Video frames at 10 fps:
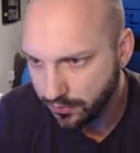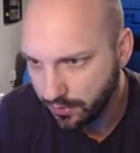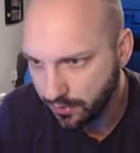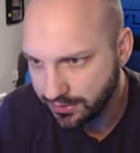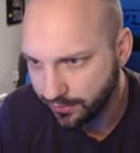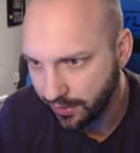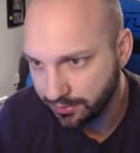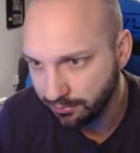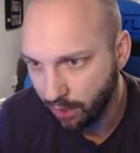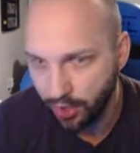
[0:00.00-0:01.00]
Let's see what
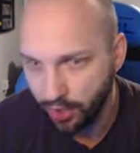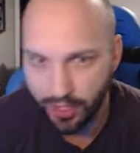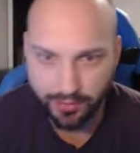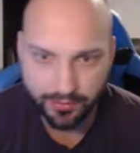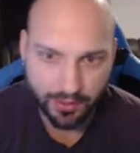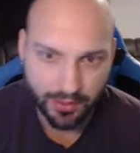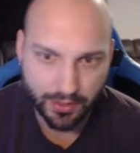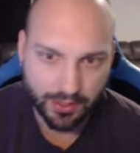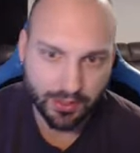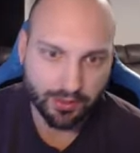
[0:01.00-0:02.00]
else. Mara.
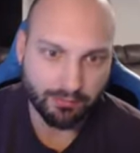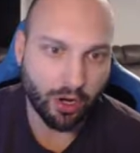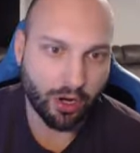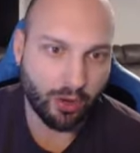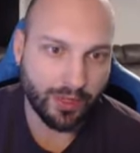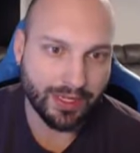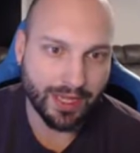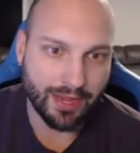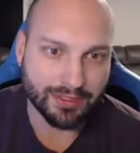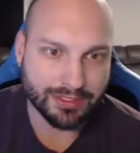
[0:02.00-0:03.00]
Mara, we
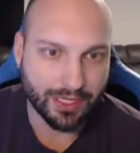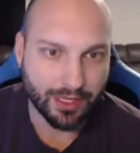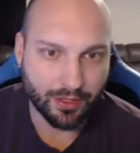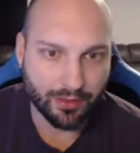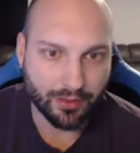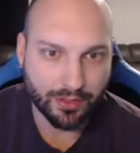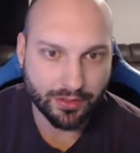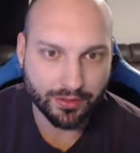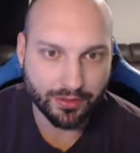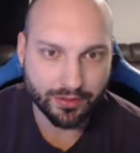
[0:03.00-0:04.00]
gave a sell
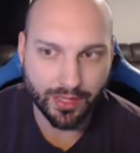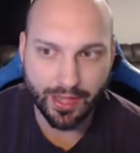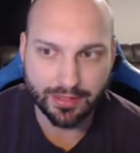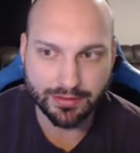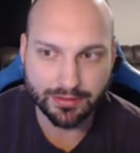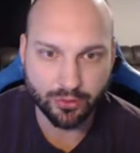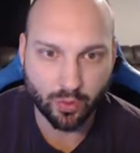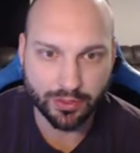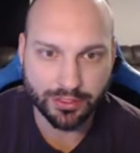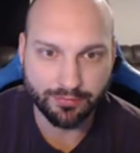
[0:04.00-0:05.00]
at
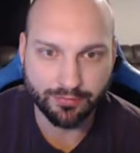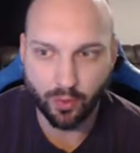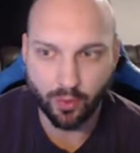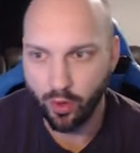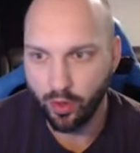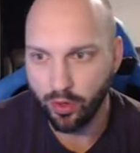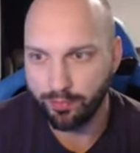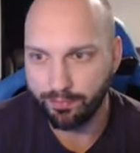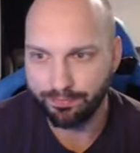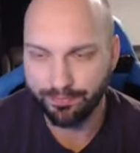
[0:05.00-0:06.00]

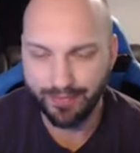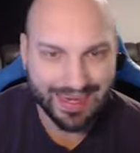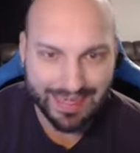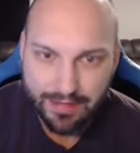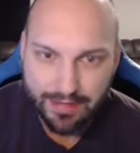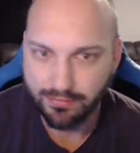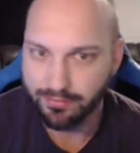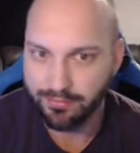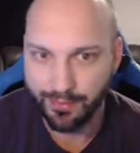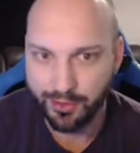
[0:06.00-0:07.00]
twenty-four eighty,
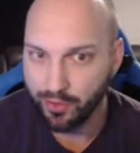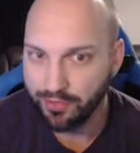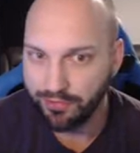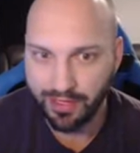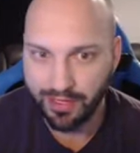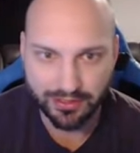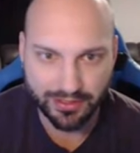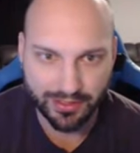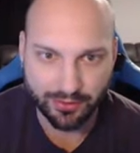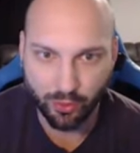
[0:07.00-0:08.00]
maybe twenty-five dollars. I
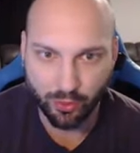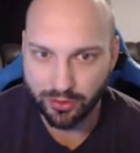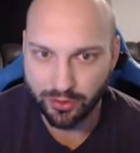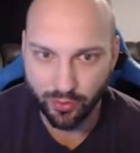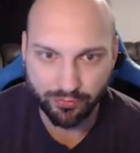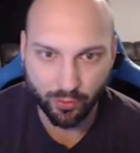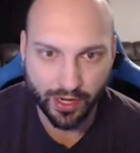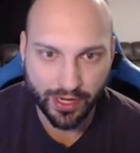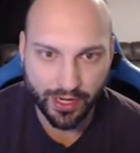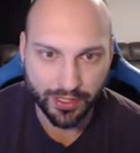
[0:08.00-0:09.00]
think it was more around twenty-four
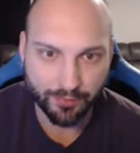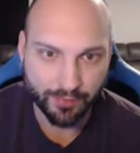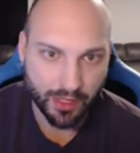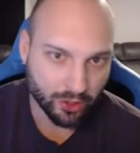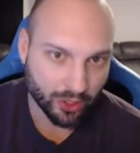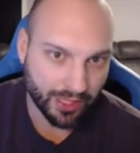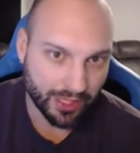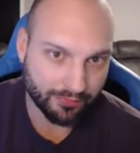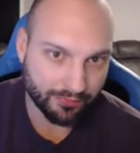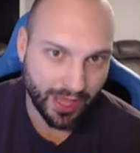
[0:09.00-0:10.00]
eighty here. Took a
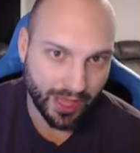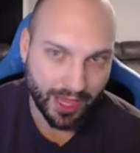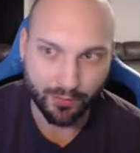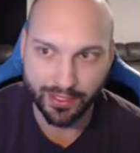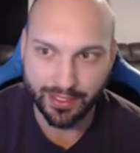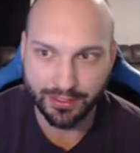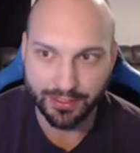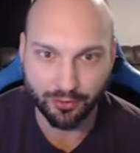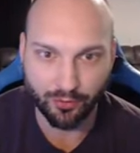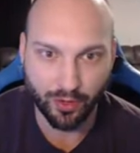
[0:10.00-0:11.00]
lot of flack when it
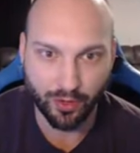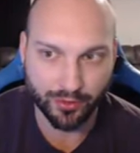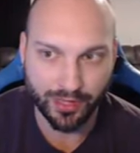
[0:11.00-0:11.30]
continued to run for